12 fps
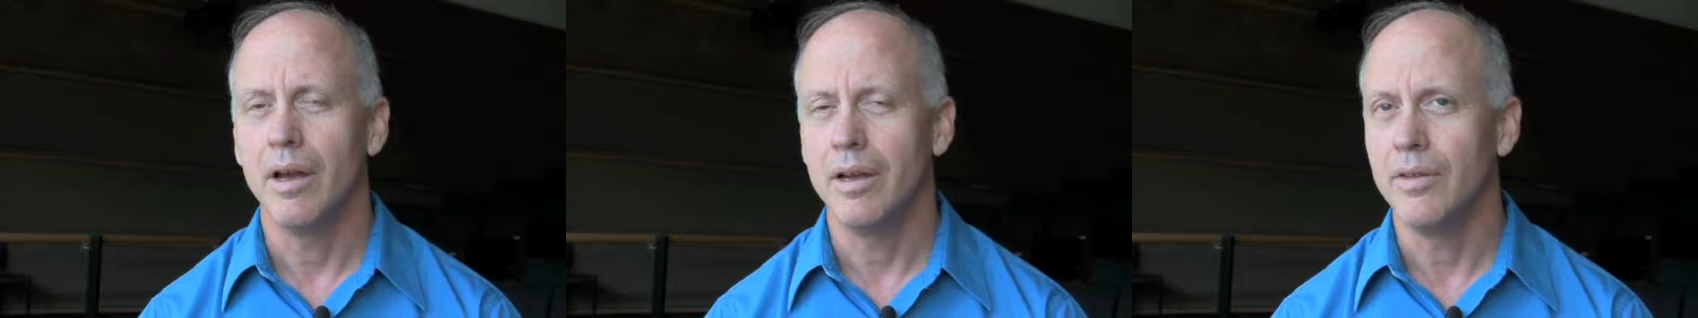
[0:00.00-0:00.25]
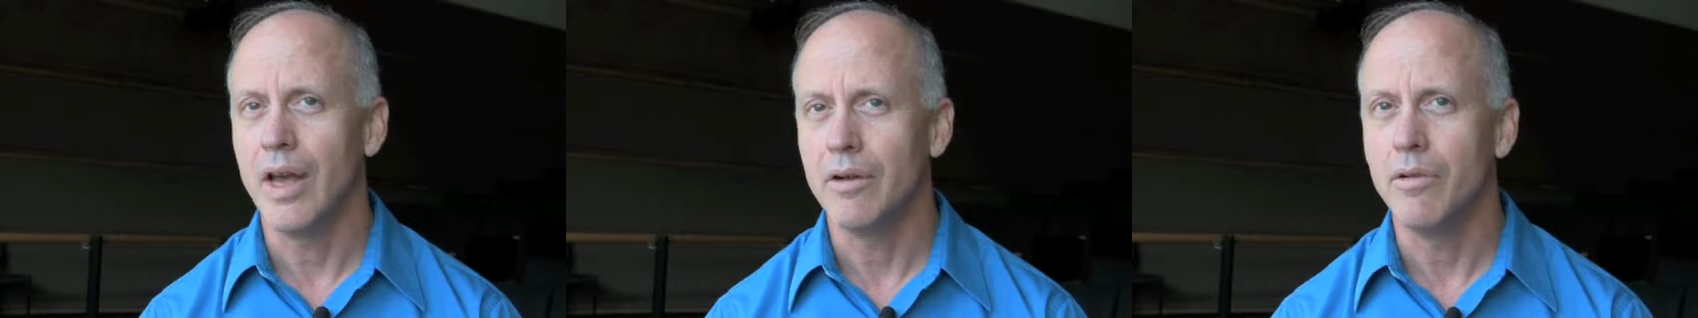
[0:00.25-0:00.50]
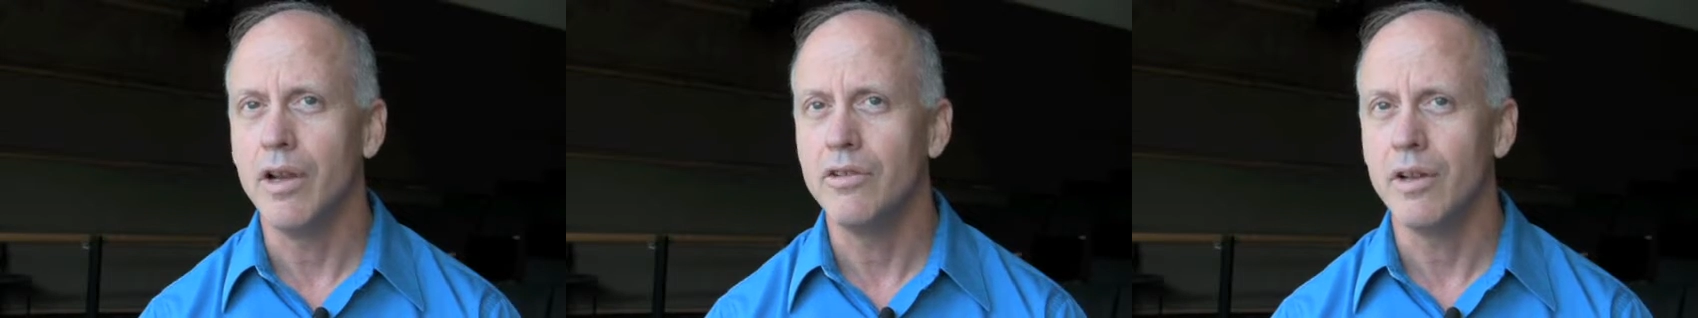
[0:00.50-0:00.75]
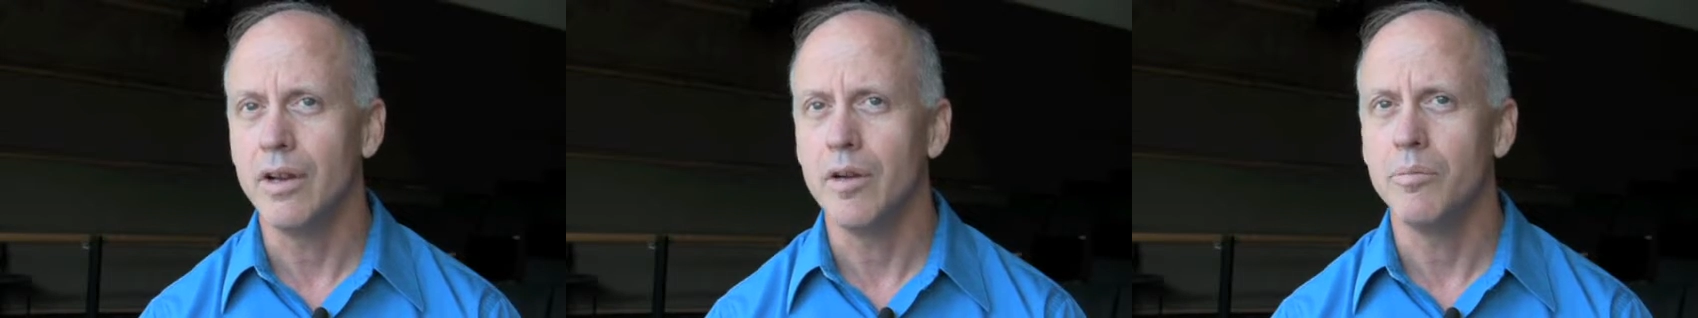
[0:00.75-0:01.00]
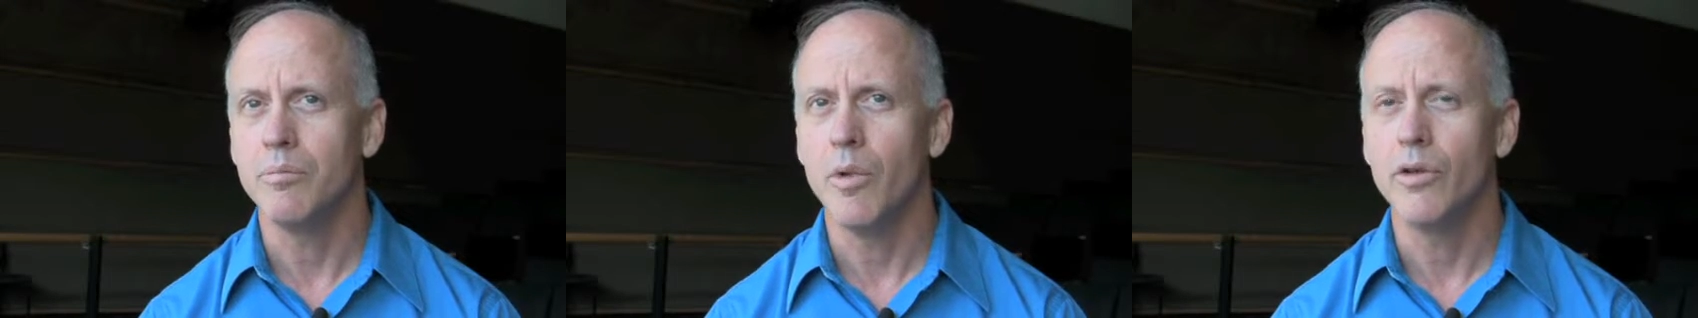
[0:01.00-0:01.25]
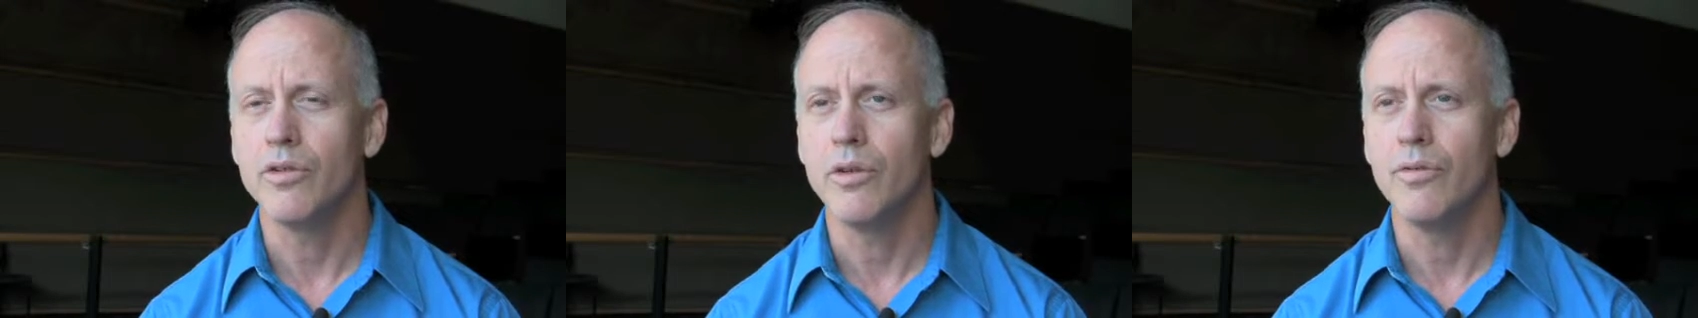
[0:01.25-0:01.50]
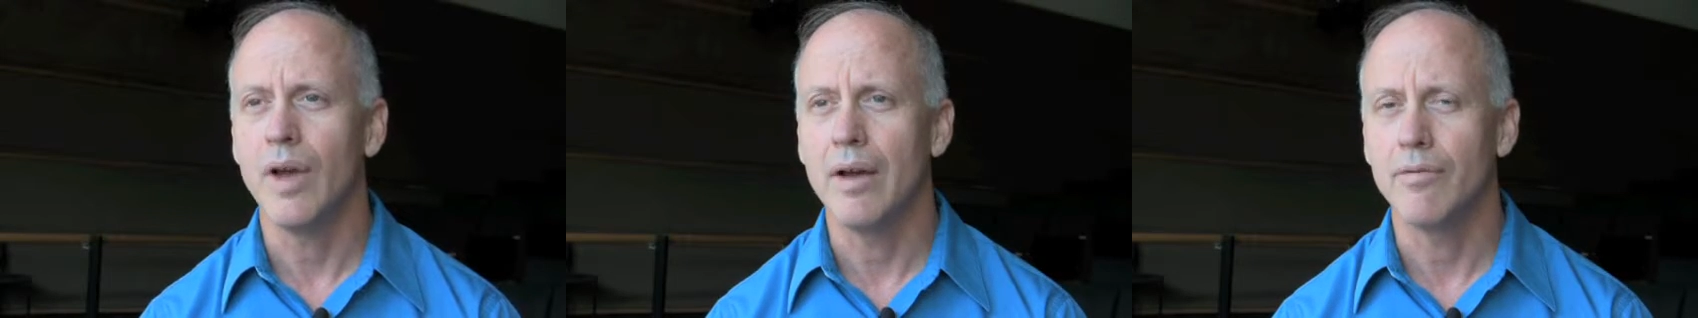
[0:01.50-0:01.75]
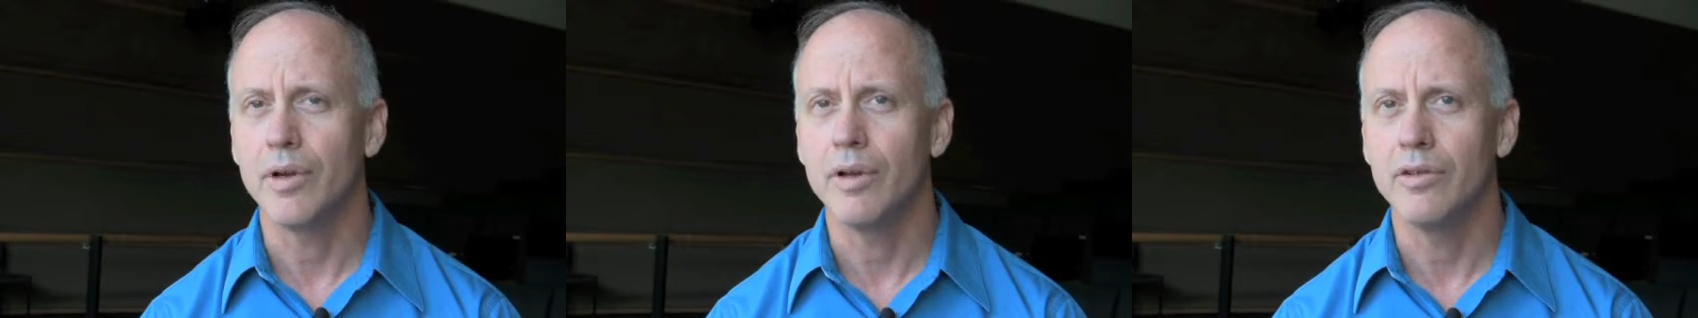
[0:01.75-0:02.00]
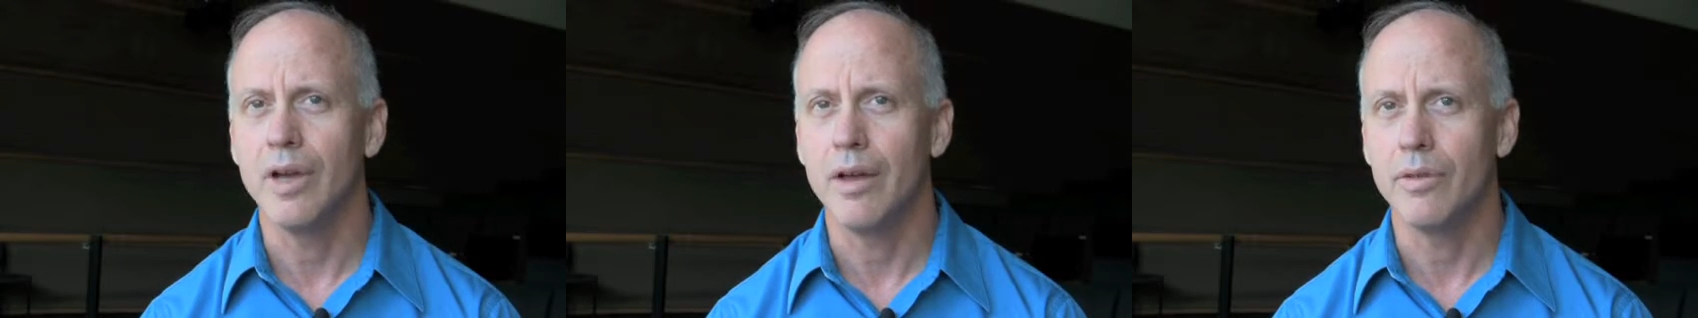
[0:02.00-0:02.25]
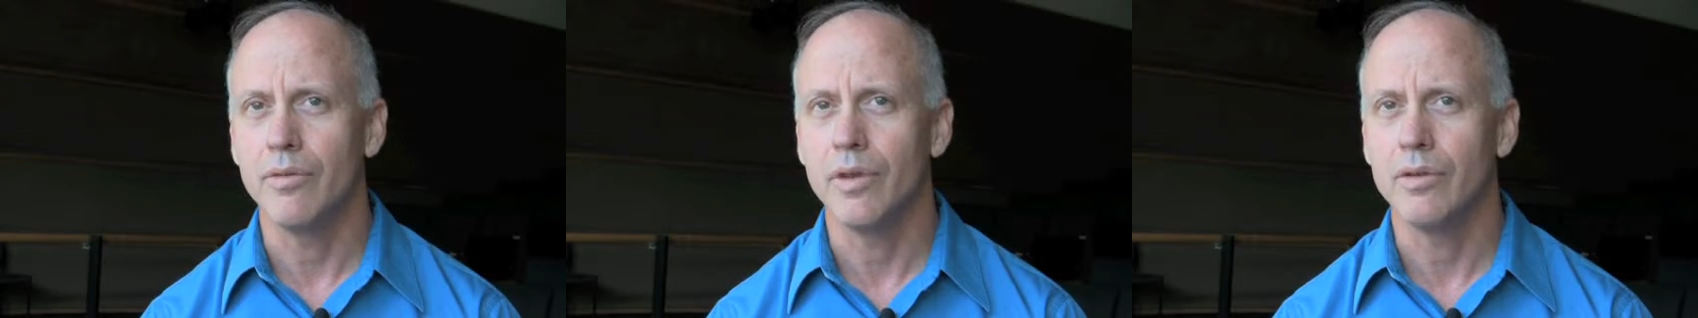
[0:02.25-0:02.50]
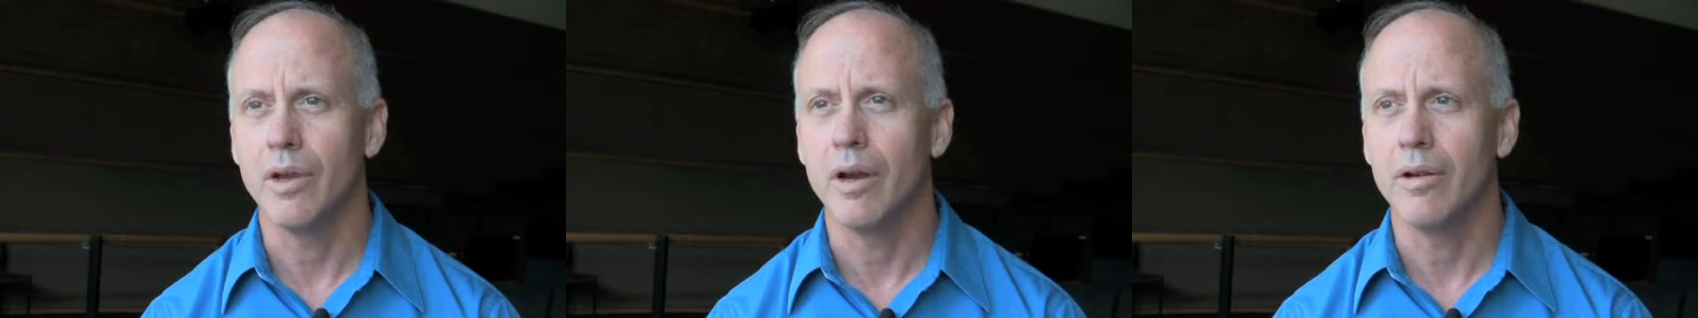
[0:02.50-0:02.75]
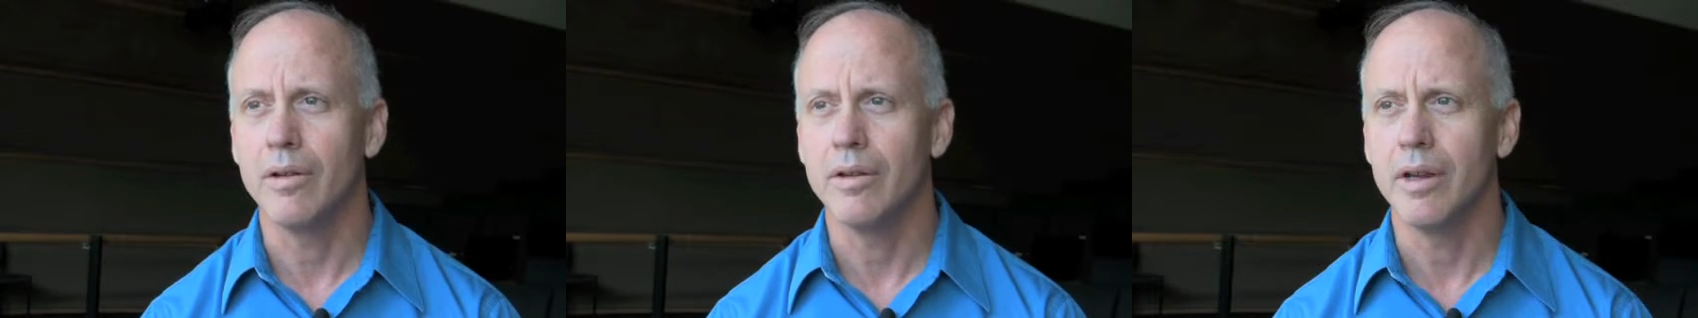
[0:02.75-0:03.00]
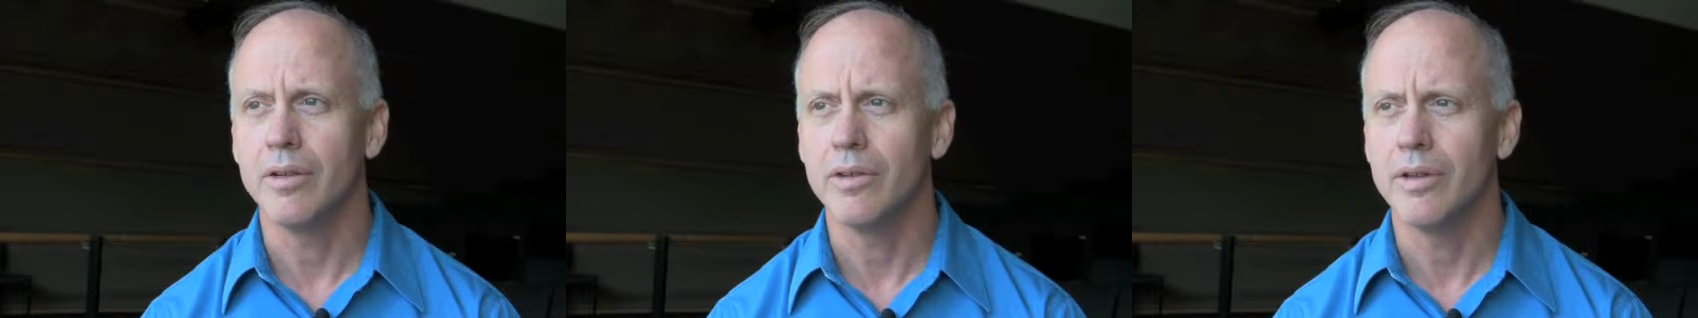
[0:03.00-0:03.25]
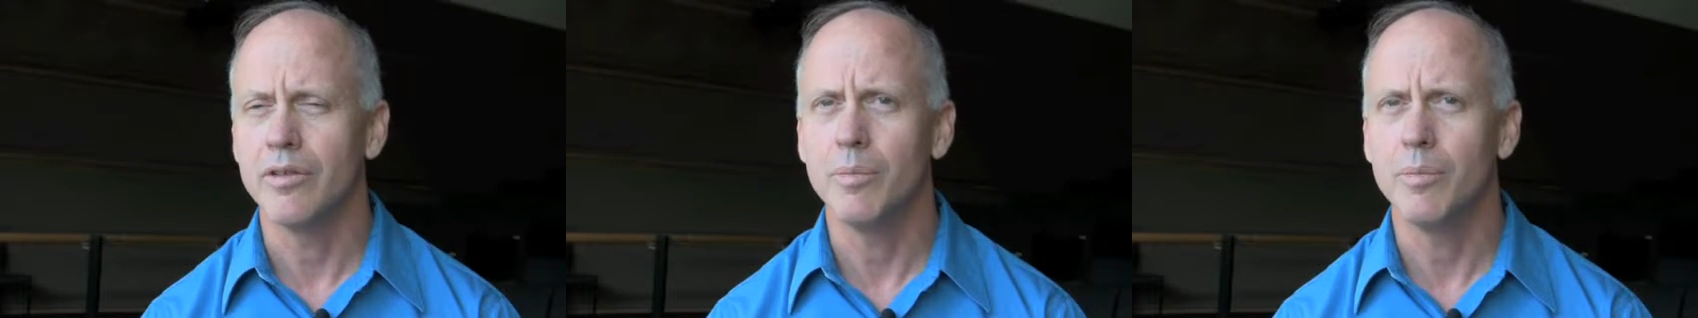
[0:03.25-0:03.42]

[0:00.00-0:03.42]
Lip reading: in that region and most of Africa south of the Sahara Desert.